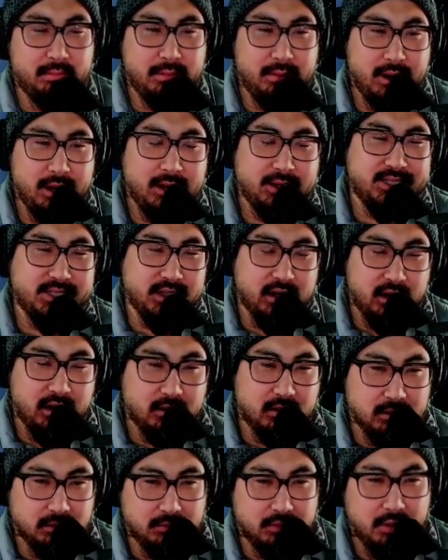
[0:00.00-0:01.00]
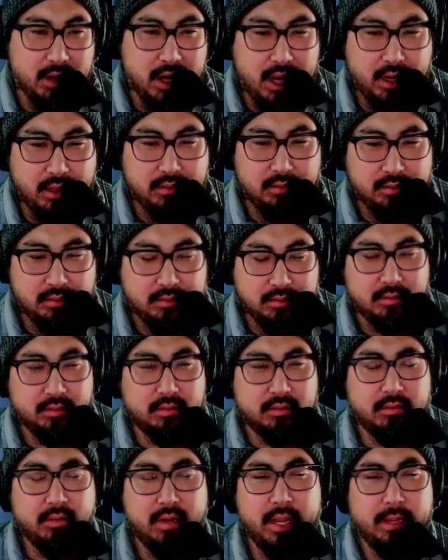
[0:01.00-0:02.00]
but it's a great,
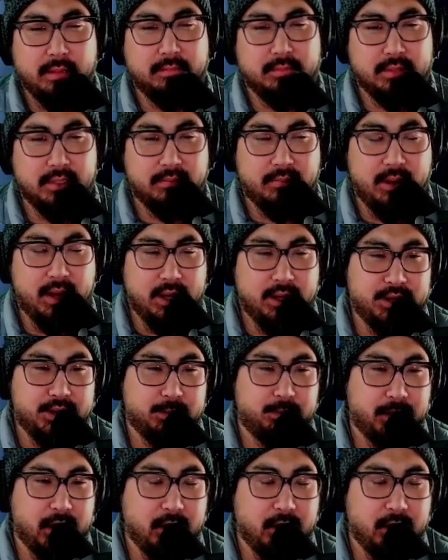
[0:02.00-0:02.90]
great device.